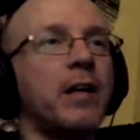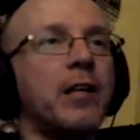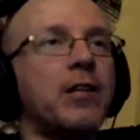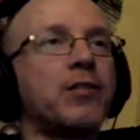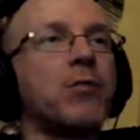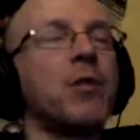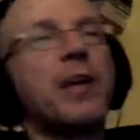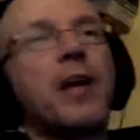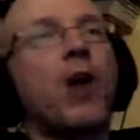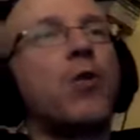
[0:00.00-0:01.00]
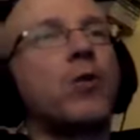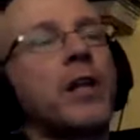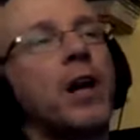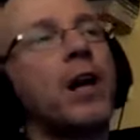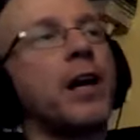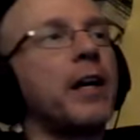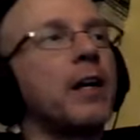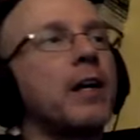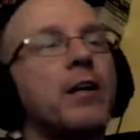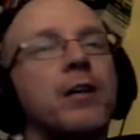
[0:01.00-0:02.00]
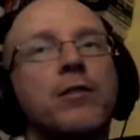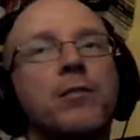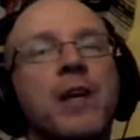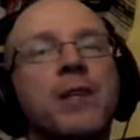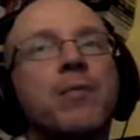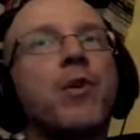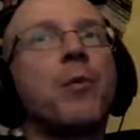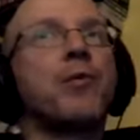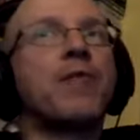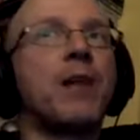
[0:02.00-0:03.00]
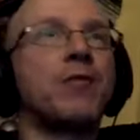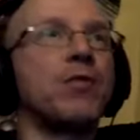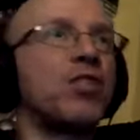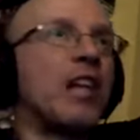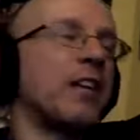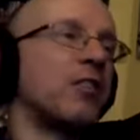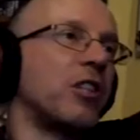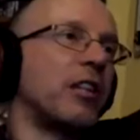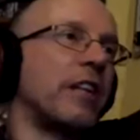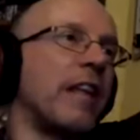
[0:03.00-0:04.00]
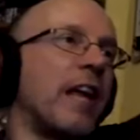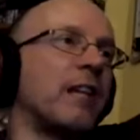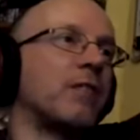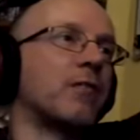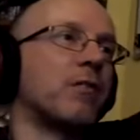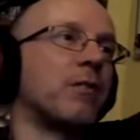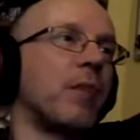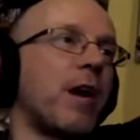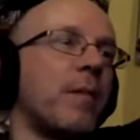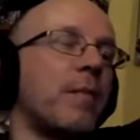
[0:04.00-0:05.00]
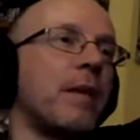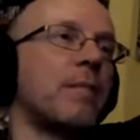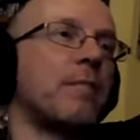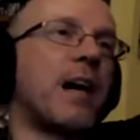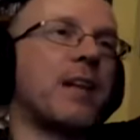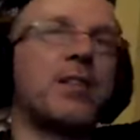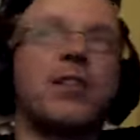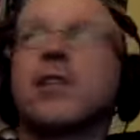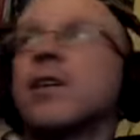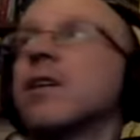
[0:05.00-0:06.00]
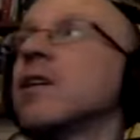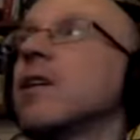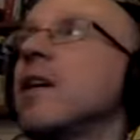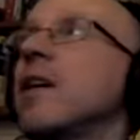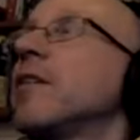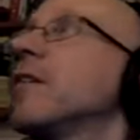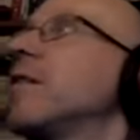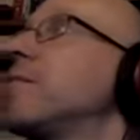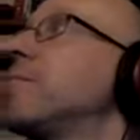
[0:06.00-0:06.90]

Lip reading: He doesn't want to be an old guy with people coming around and challenging, and he ends up like being battered in